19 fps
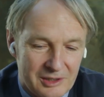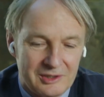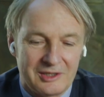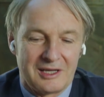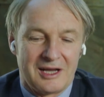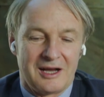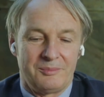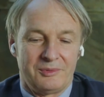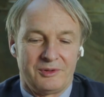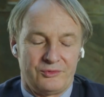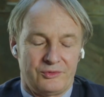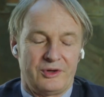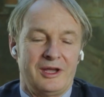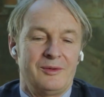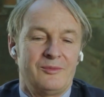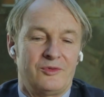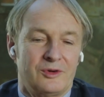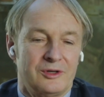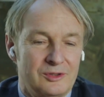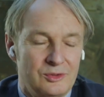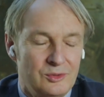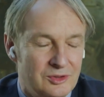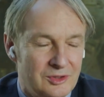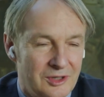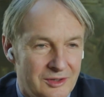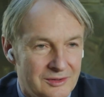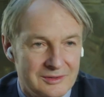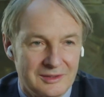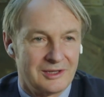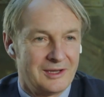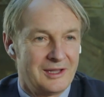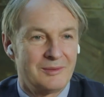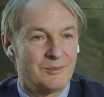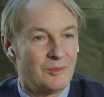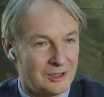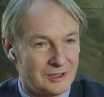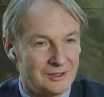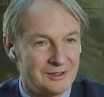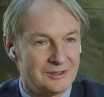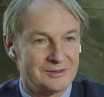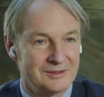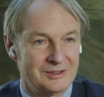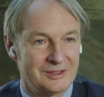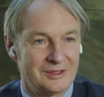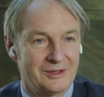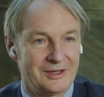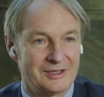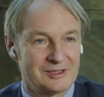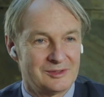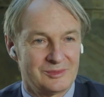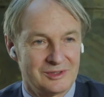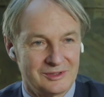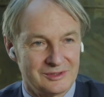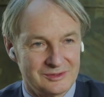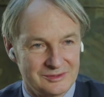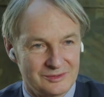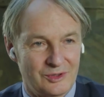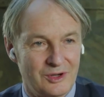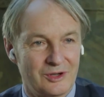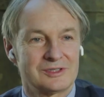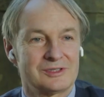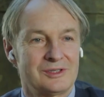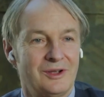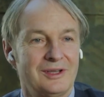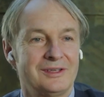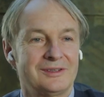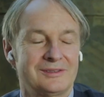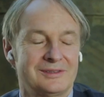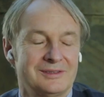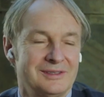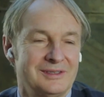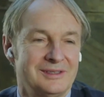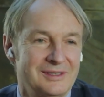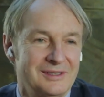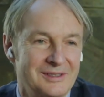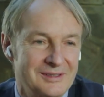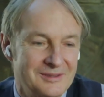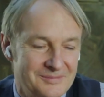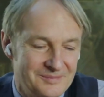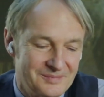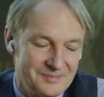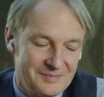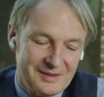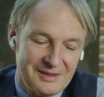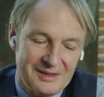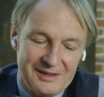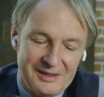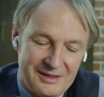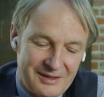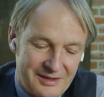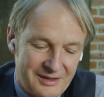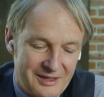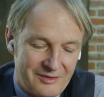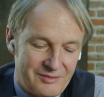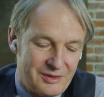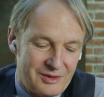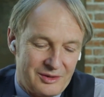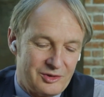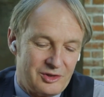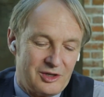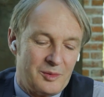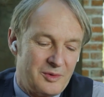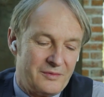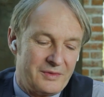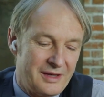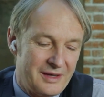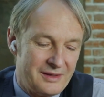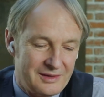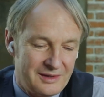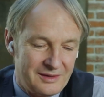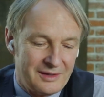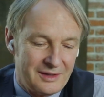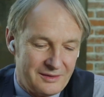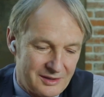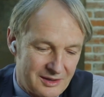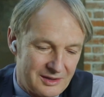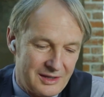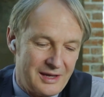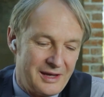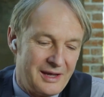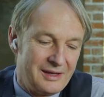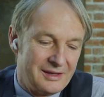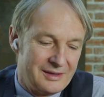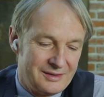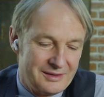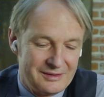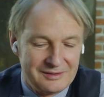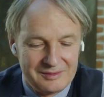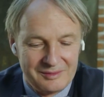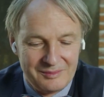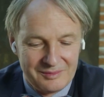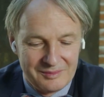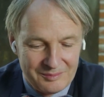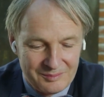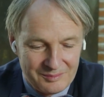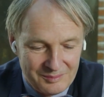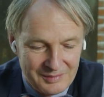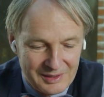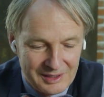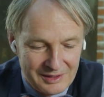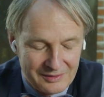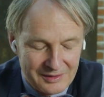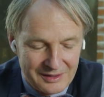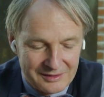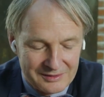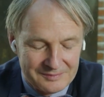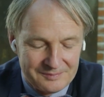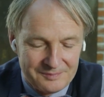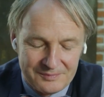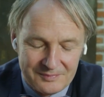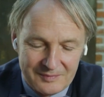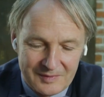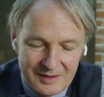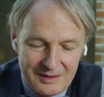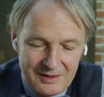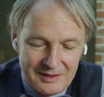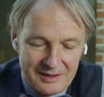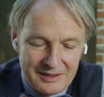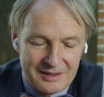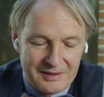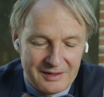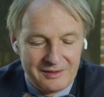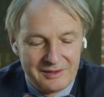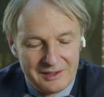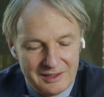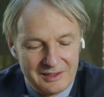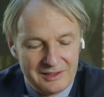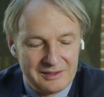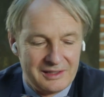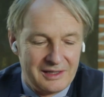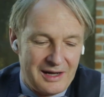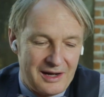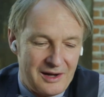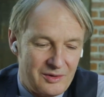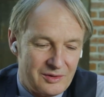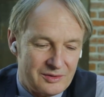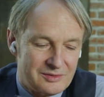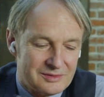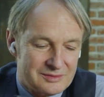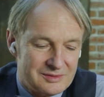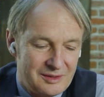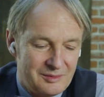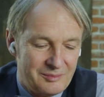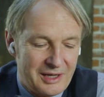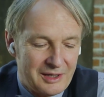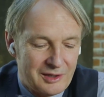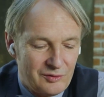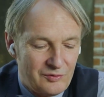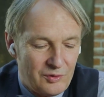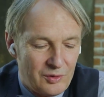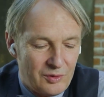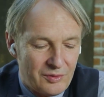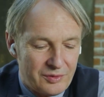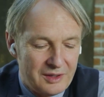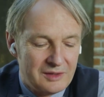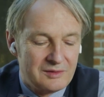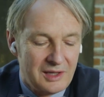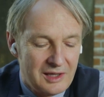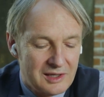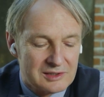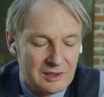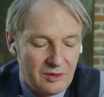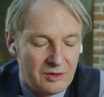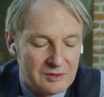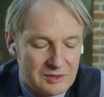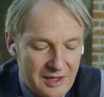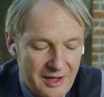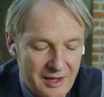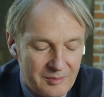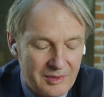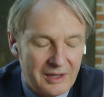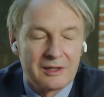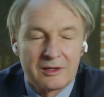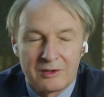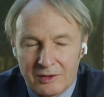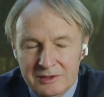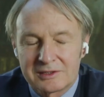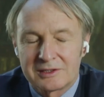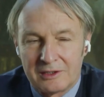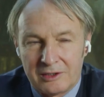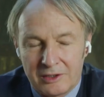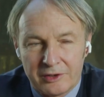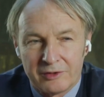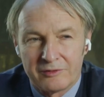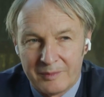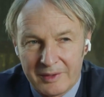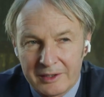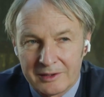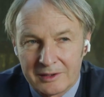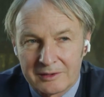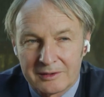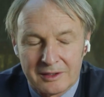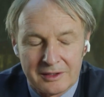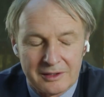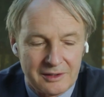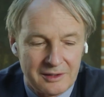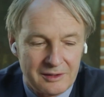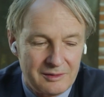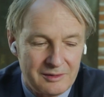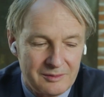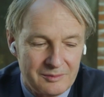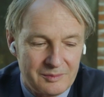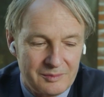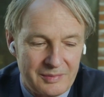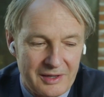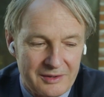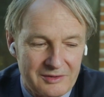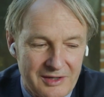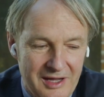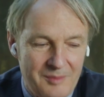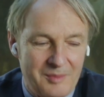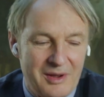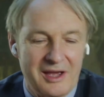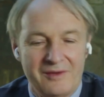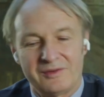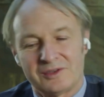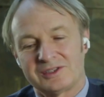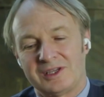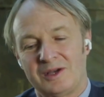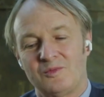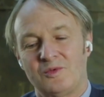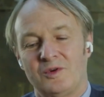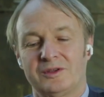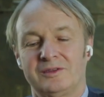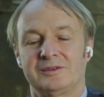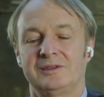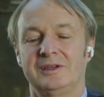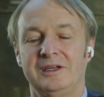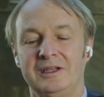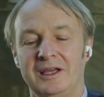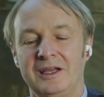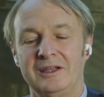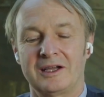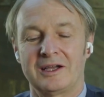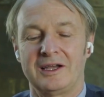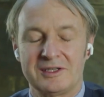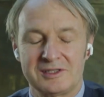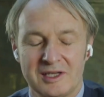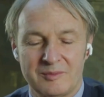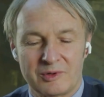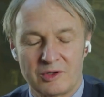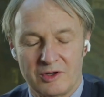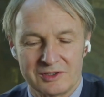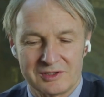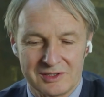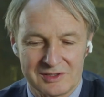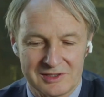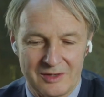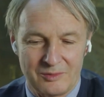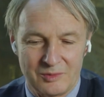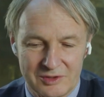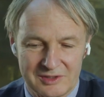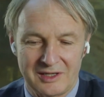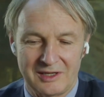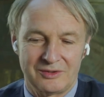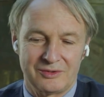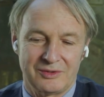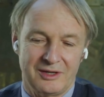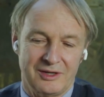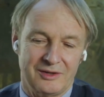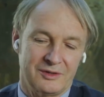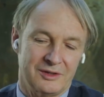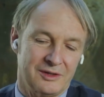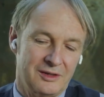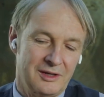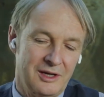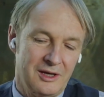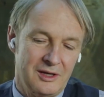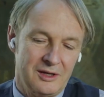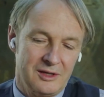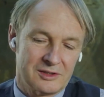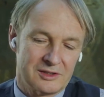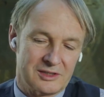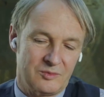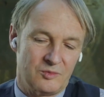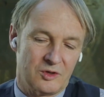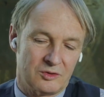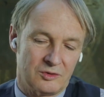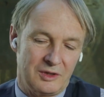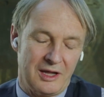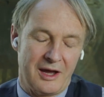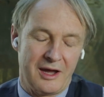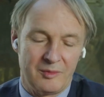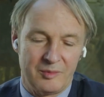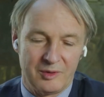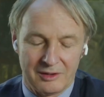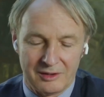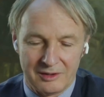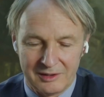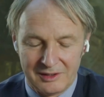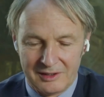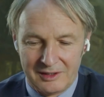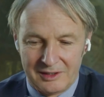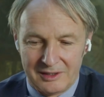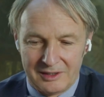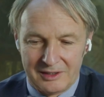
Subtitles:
Building up the frame for a 2-ton clay model, has to be rock solid. And then everything on top of that, and then the clay, and then milling that. And then the in and out and back and forth. It takes a long time and it costs a lot of money. And by the time I have a somewhat, in the classic process, I would say to have a somewhat reliable